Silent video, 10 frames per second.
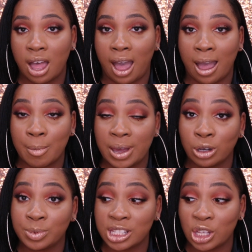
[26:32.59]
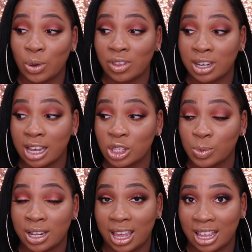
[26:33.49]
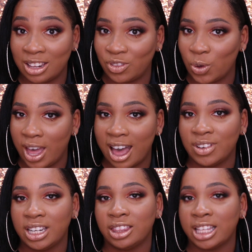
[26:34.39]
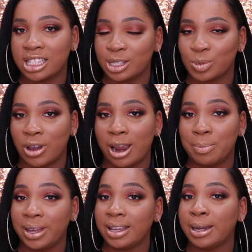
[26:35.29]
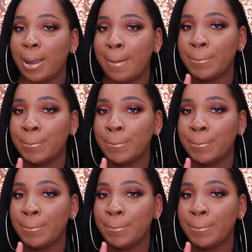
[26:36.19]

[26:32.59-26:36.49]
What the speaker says: I hope to see you in the next one, and if you haven't hit that subscribe button,